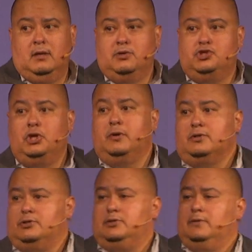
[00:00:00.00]

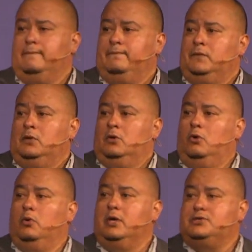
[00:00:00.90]
Judas, who
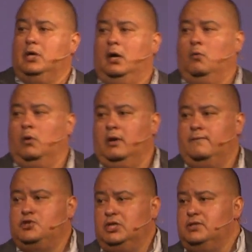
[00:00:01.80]
was uh, one of
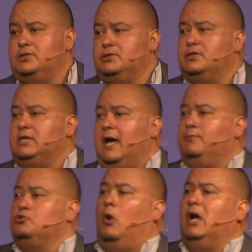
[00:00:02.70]
Jesus'
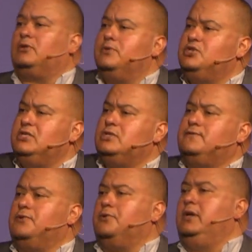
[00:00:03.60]
disciples, walked with Jesus for
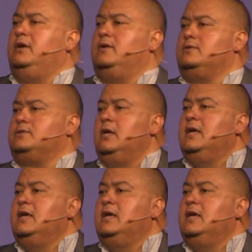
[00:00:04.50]
three years,